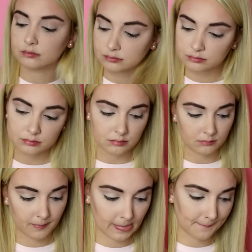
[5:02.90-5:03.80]
And I'm just
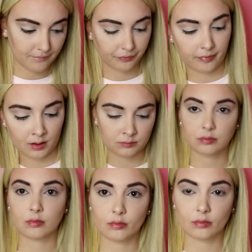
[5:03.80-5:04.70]
going to kind of blend
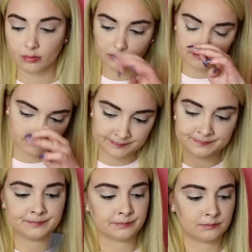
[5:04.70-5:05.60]
that with the